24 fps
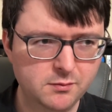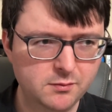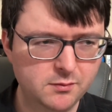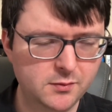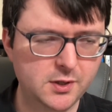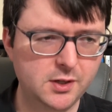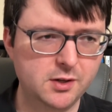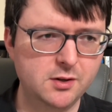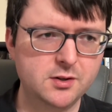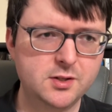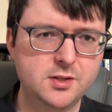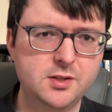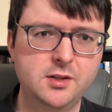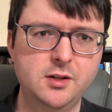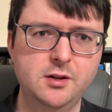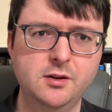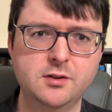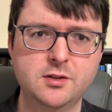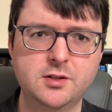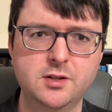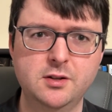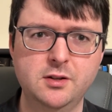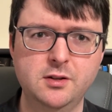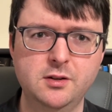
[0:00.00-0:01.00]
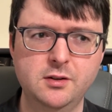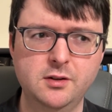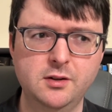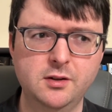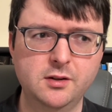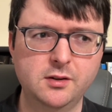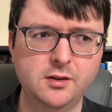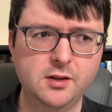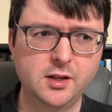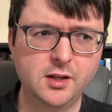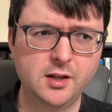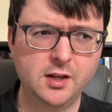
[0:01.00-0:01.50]
There's
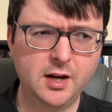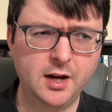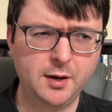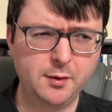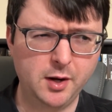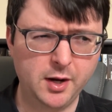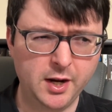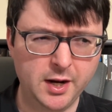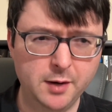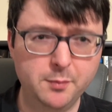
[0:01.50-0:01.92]
an